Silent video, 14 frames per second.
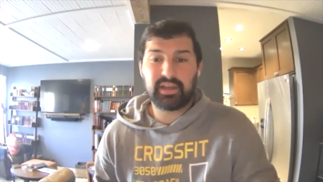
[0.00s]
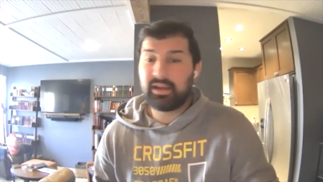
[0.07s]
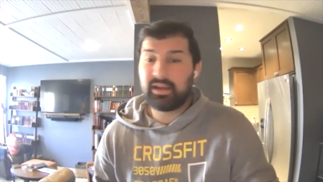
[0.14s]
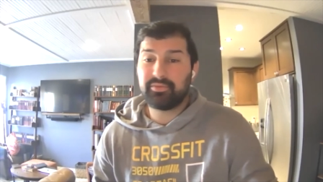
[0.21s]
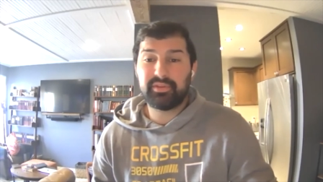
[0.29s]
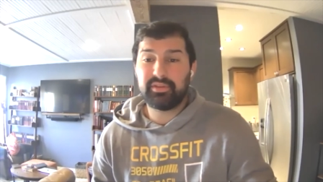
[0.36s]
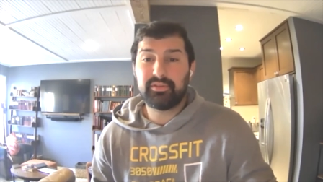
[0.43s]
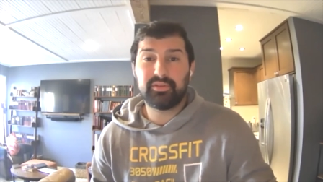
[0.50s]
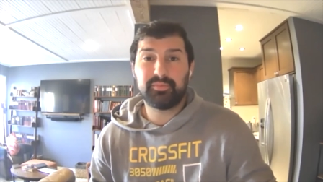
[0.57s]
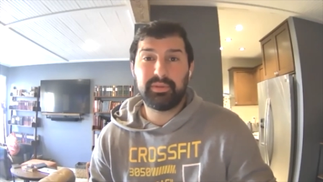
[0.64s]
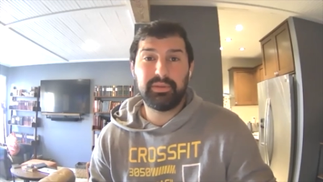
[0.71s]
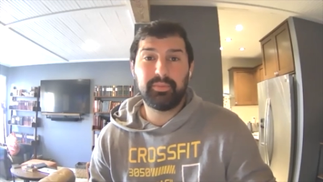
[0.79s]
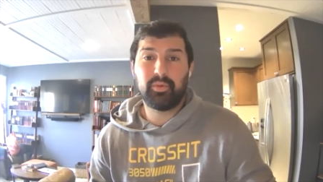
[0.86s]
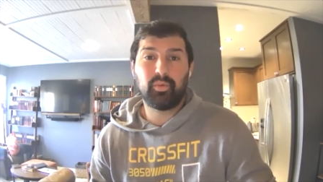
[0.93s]
I don't think those
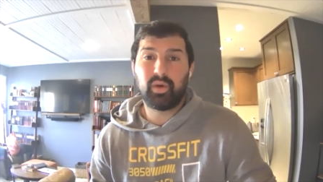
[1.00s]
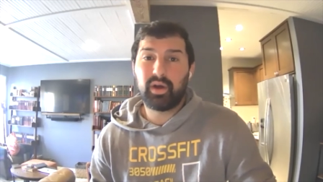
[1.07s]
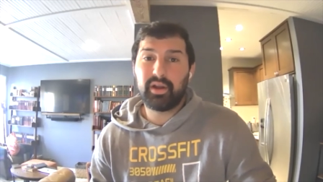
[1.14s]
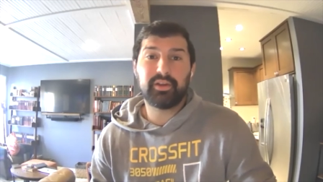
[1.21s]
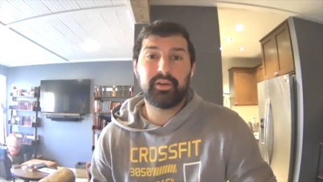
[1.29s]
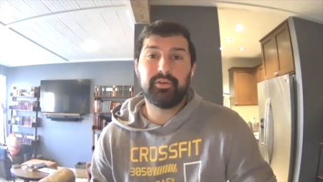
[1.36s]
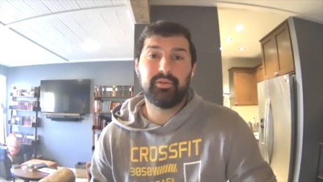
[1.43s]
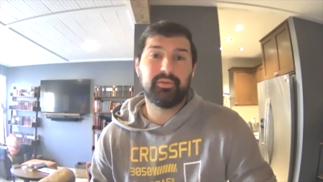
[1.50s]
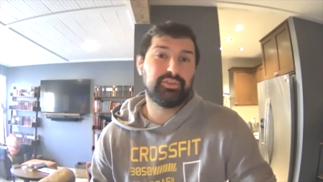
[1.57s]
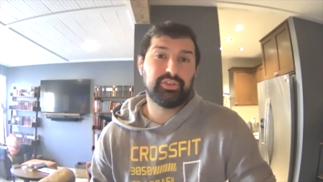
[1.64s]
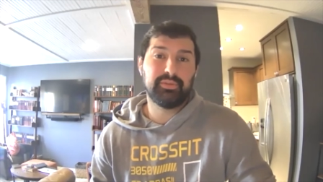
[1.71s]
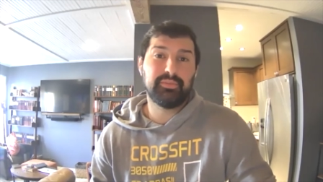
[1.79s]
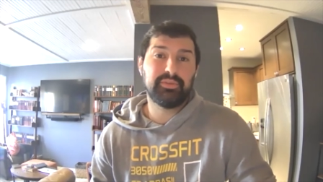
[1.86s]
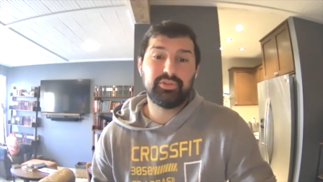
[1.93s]
people want to go to a
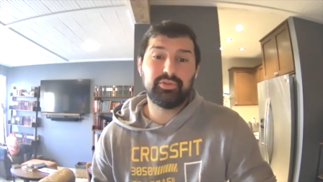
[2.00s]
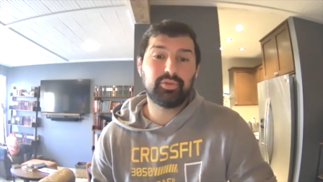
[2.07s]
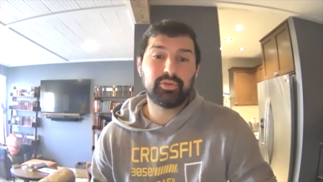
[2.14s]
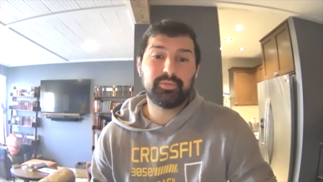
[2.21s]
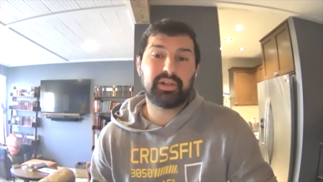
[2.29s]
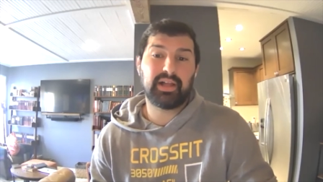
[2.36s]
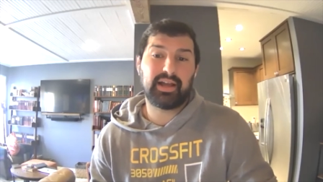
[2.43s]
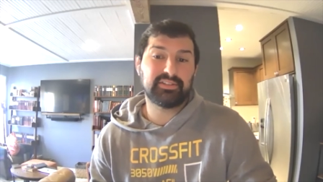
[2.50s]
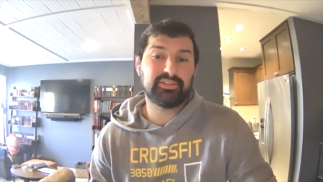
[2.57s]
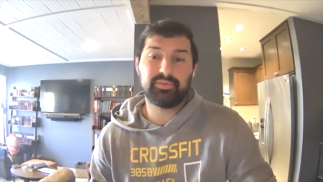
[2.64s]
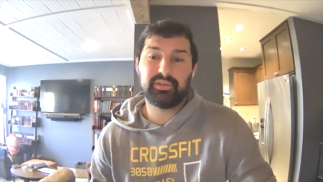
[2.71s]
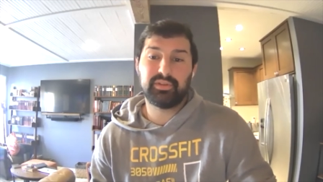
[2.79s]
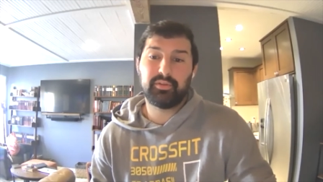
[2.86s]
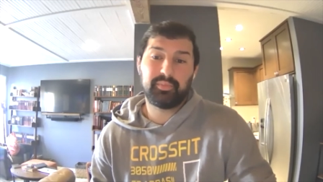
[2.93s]
gym and do group classes
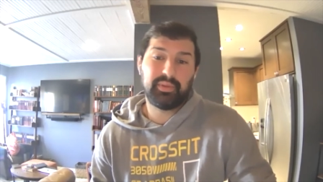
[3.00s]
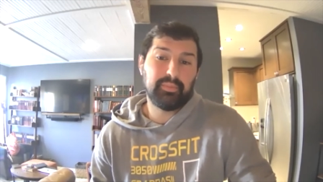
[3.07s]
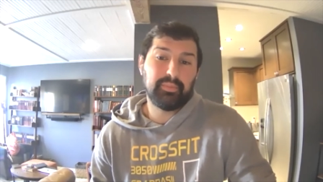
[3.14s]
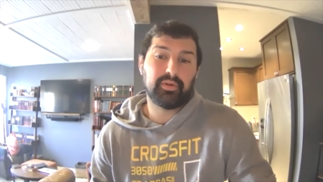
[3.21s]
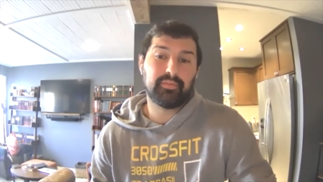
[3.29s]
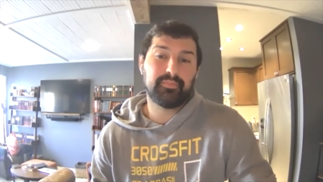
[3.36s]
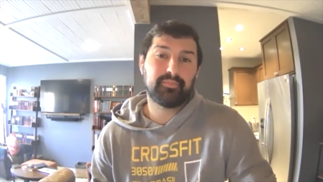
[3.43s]
with other people.